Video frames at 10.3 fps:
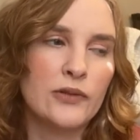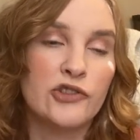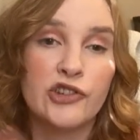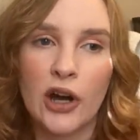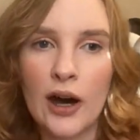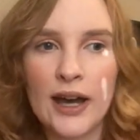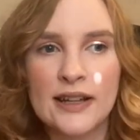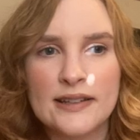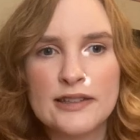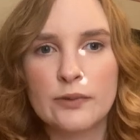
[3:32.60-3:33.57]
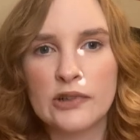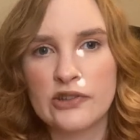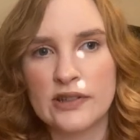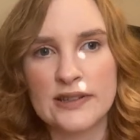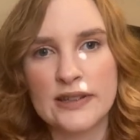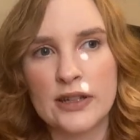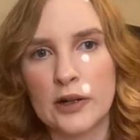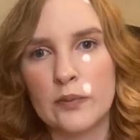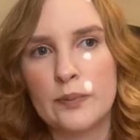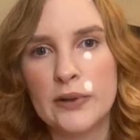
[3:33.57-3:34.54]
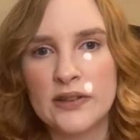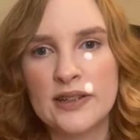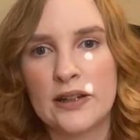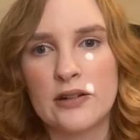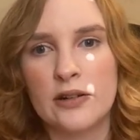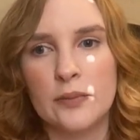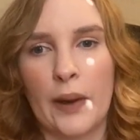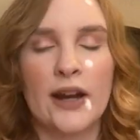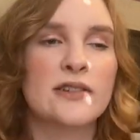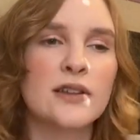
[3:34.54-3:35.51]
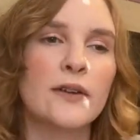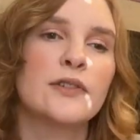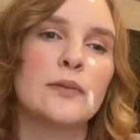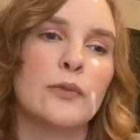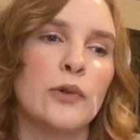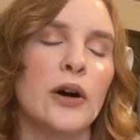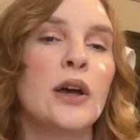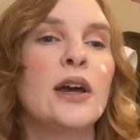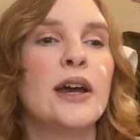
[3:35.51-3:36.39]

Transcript: JAWS, which is, built in on Microsoft,